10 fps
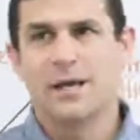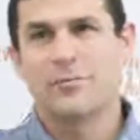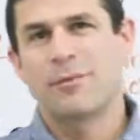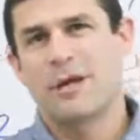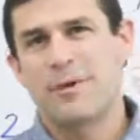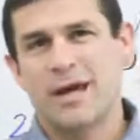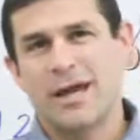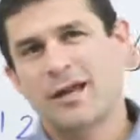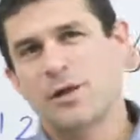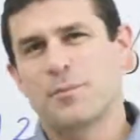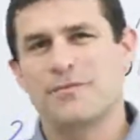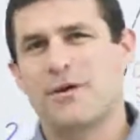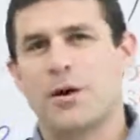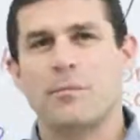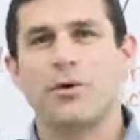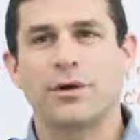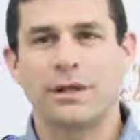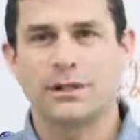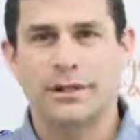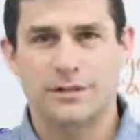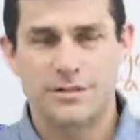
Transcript: but maybe I add a little bit of variability in there.